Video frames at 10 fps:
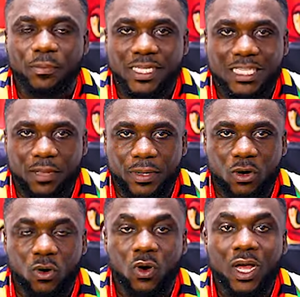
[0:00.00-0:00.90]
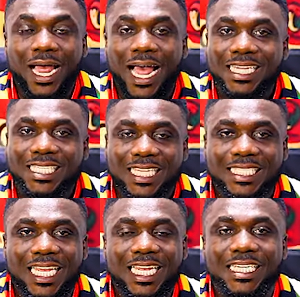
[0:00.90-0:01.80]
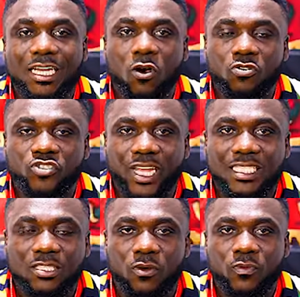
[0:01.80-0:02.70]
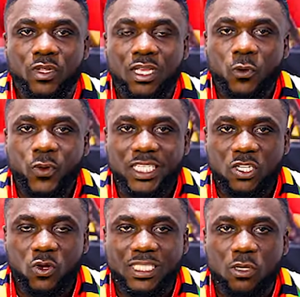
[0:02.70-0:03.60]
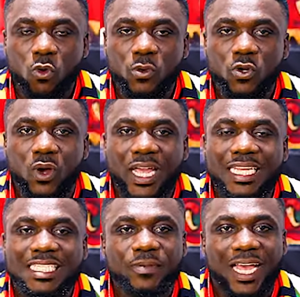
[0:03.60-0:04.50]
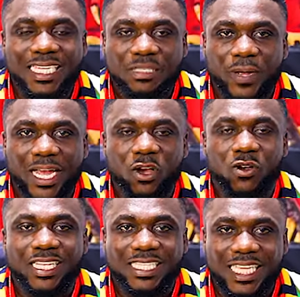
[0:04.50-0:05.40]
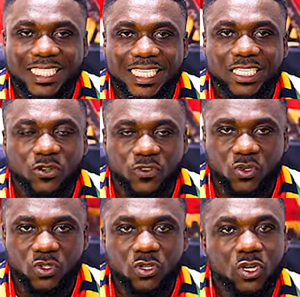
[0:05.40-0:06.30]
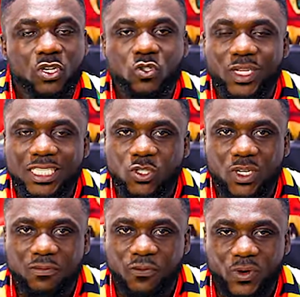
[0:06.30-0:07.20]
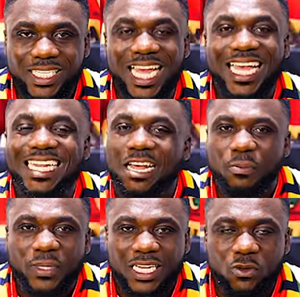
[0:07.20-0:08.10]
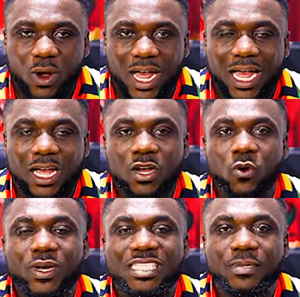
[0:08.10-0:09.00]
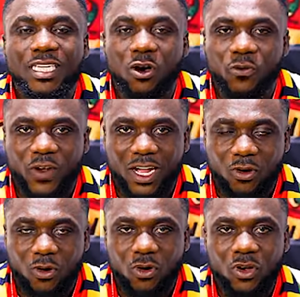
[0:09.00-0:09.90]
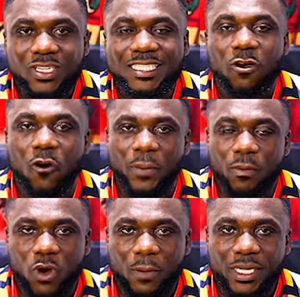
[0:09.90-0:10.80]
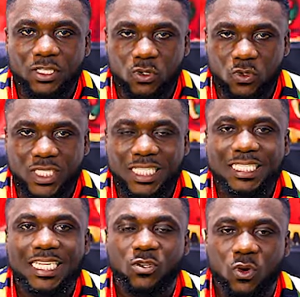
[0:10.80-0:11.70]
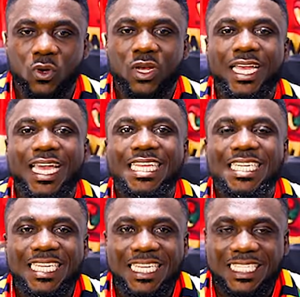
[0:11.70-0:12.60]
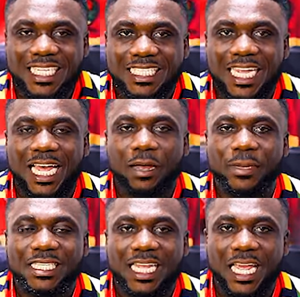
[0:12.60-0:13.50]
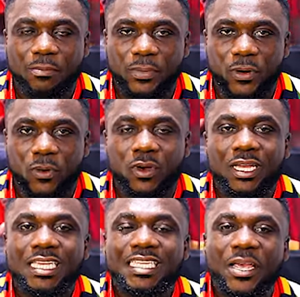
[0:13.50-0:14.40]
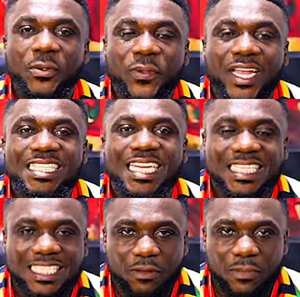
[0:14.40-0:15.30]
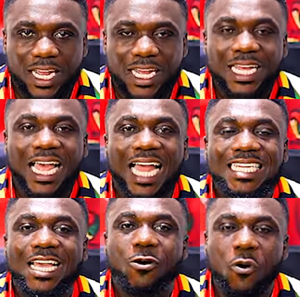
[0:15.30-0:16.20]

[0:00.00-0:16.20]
bid e be call as I say the contracts no release clause e woman no 8 year expire on the 30th of June 2024 in that club be any where wet me the offer call say Ope Mohammed Kudus into you no any latest me dey April yen hwe next summer and then